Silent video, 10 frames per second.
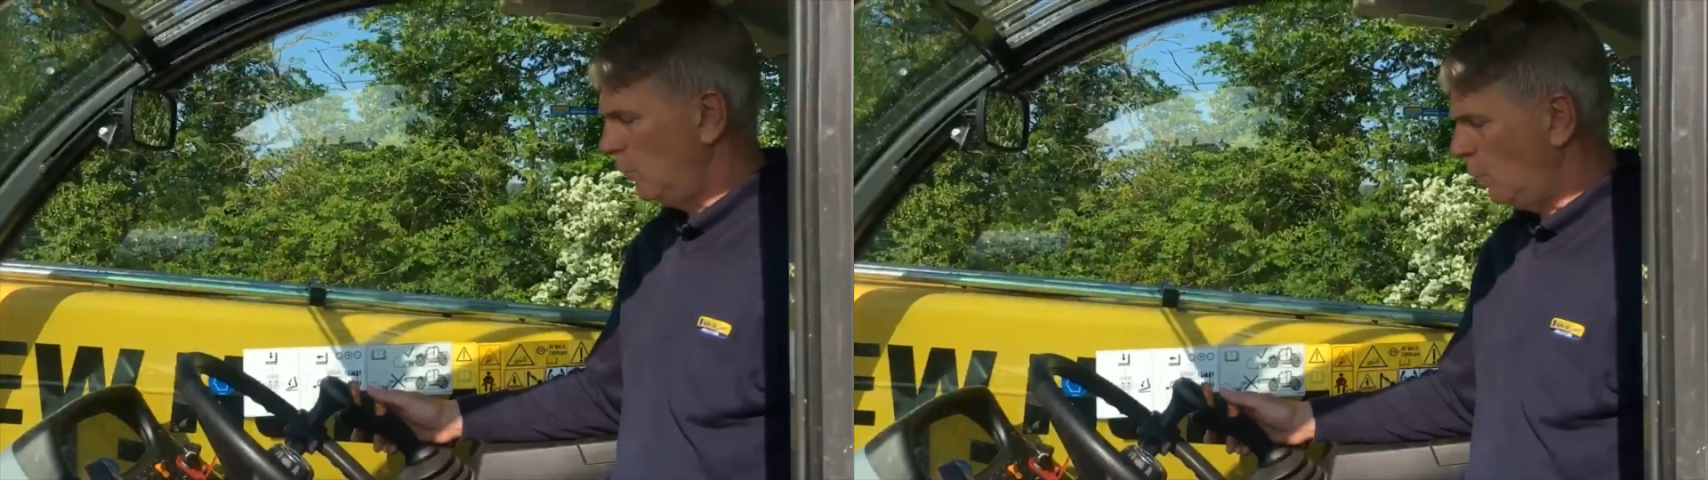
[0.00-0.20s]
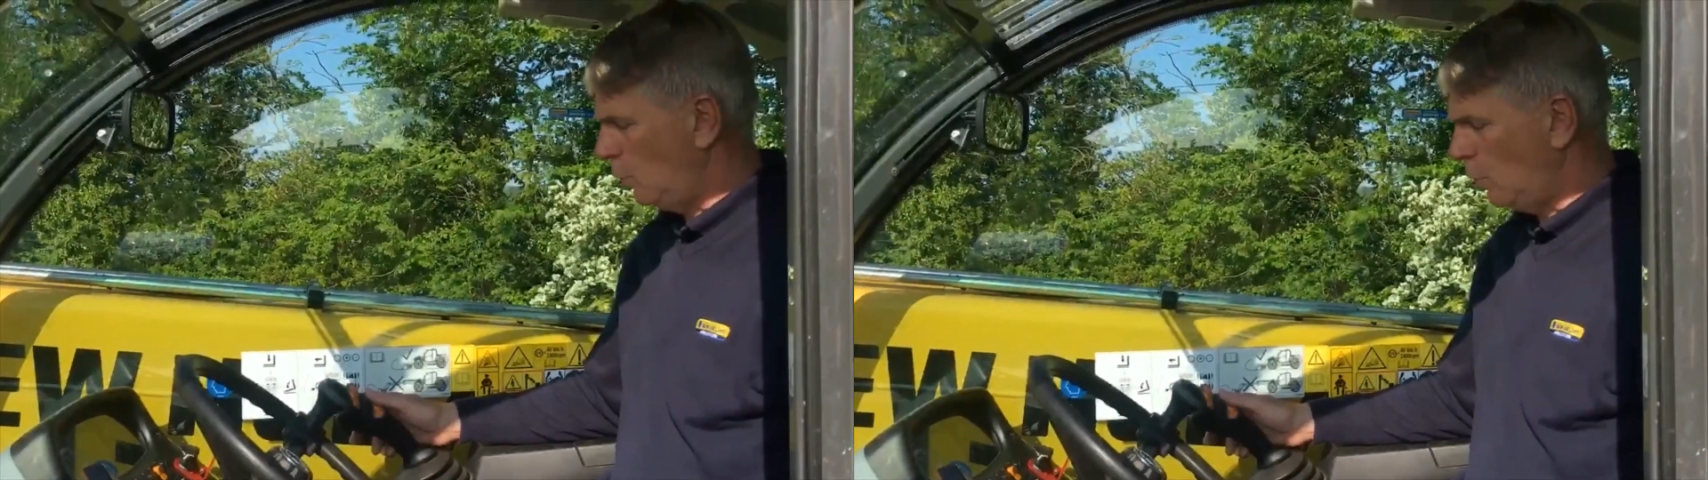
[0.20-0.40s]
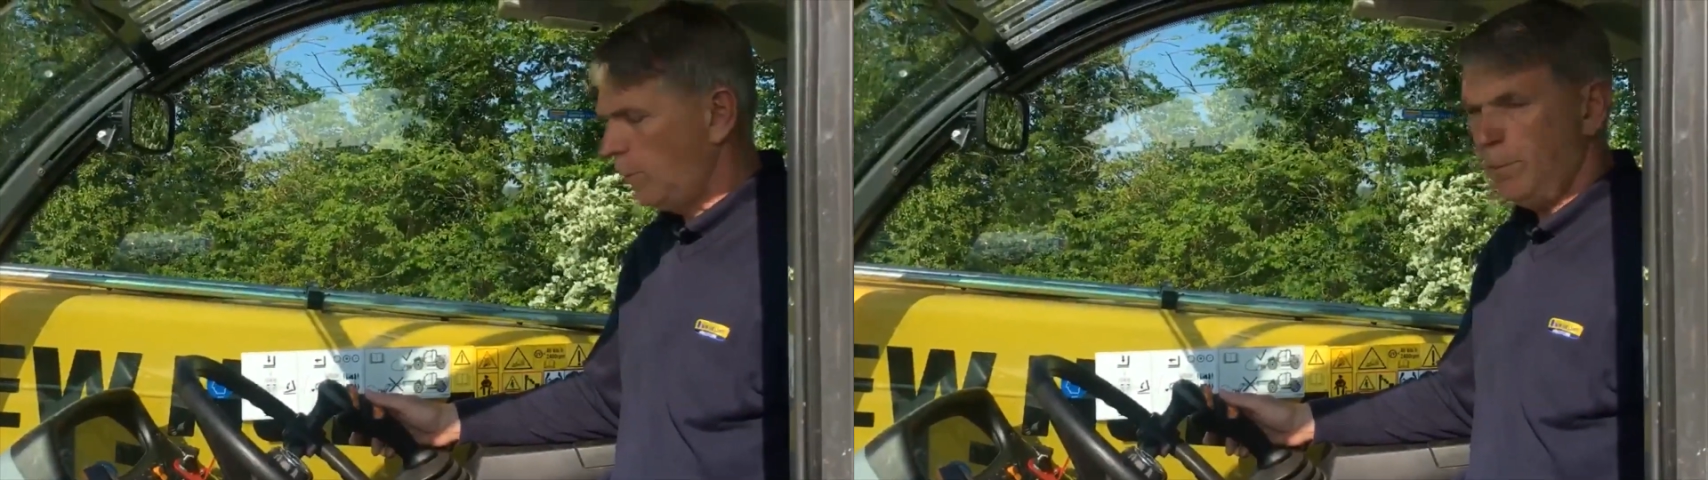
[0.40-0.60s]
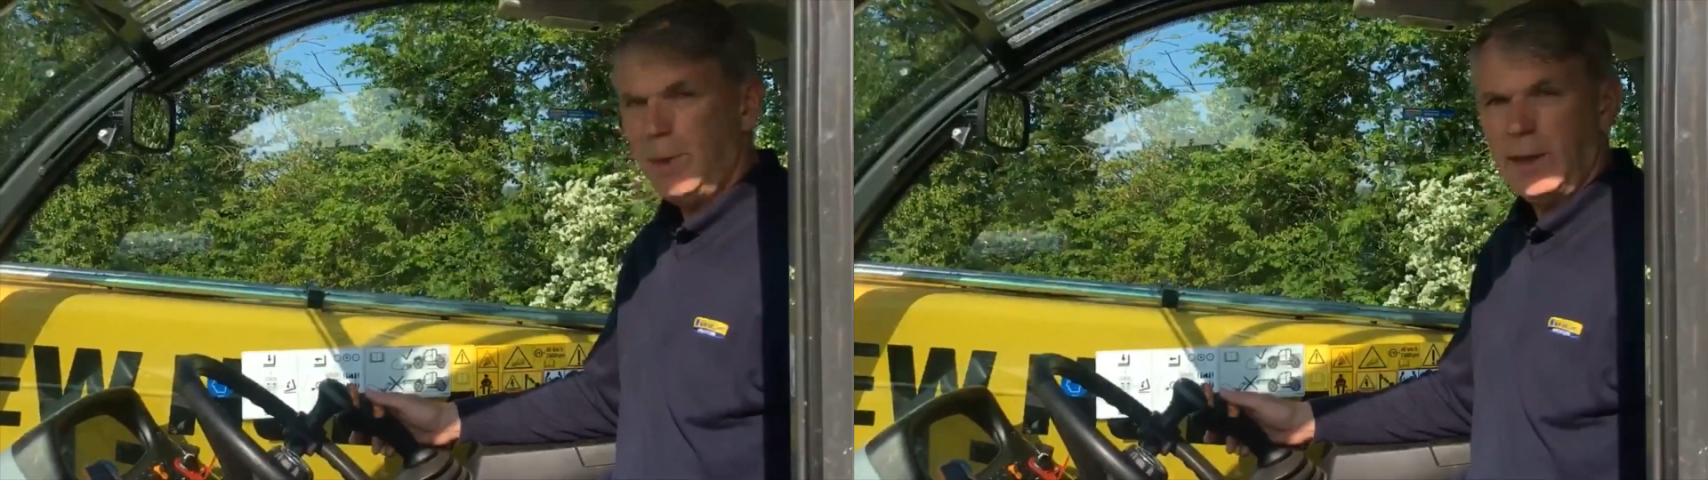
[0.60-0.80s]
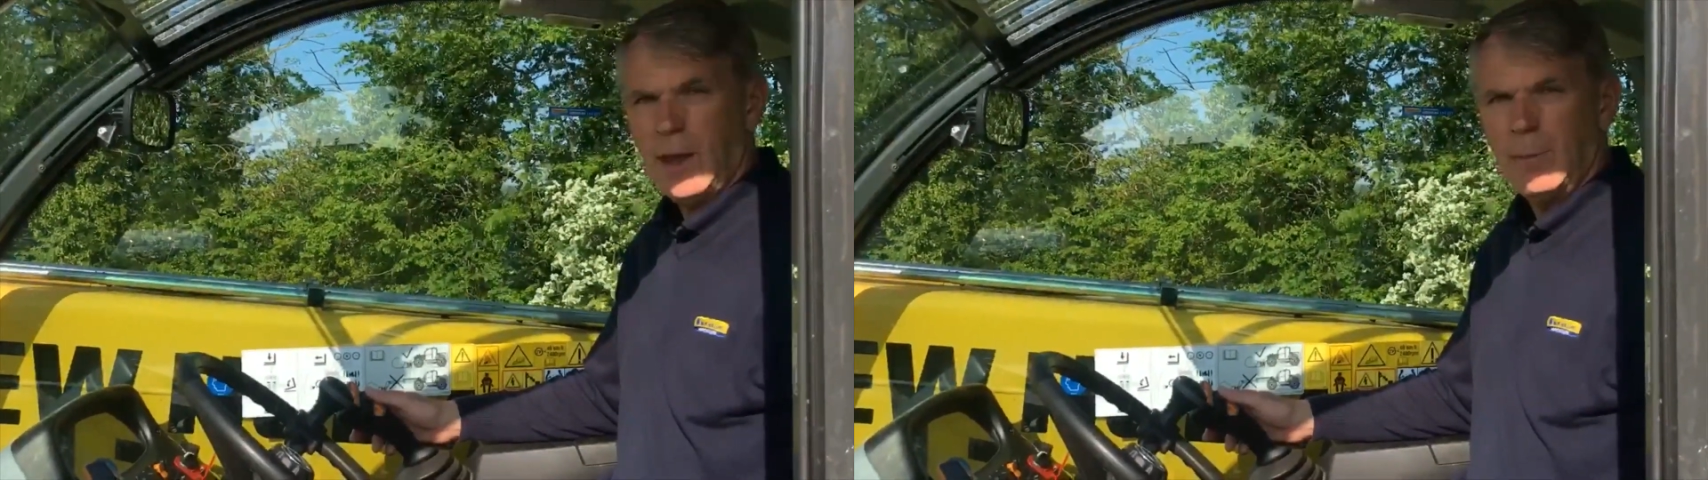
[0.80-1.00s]
or
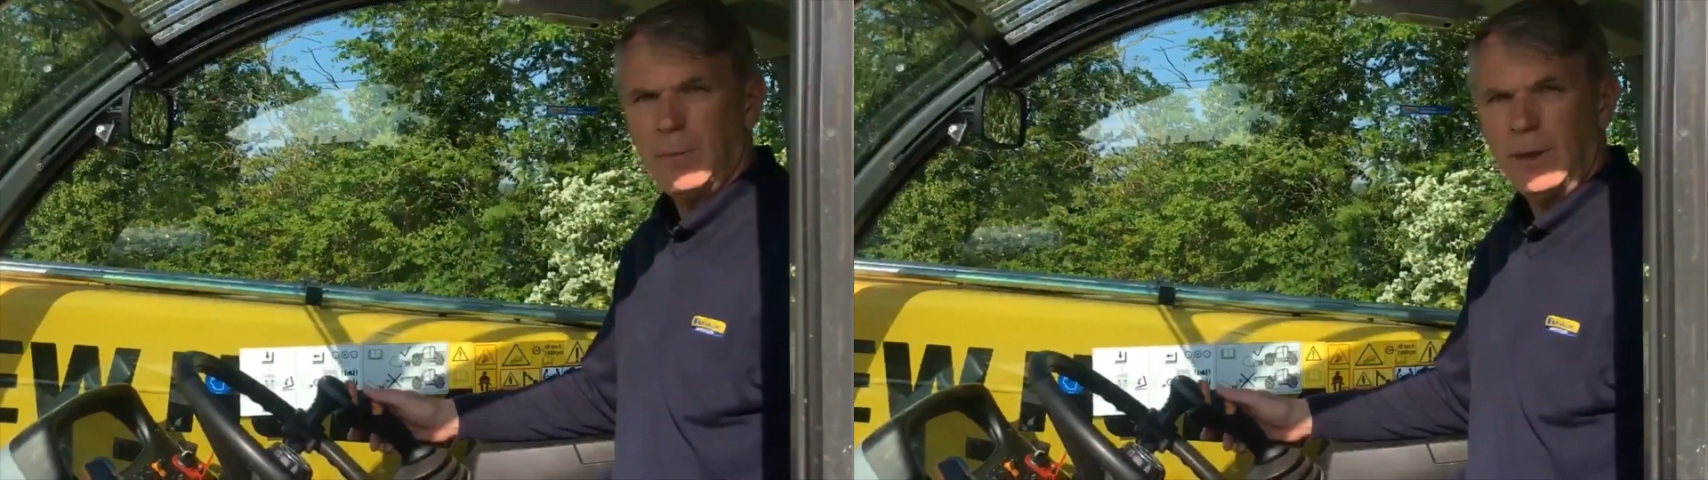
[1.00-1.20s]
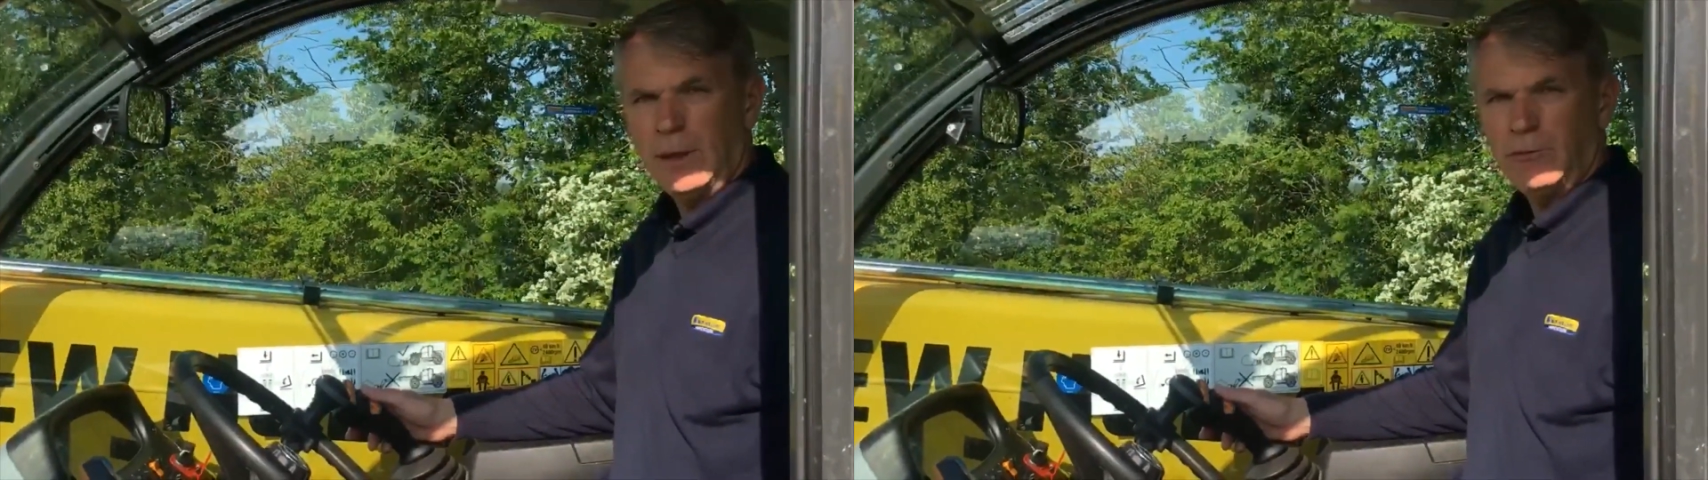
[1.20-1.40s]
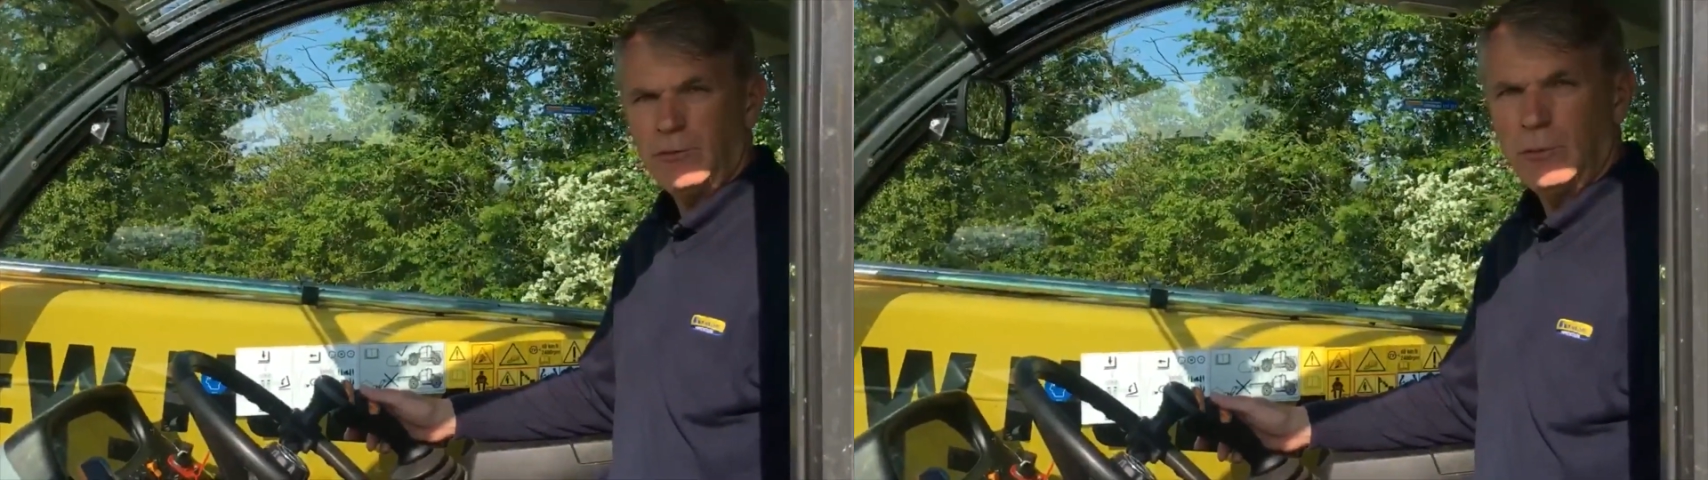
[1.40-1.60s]
pick-up hitch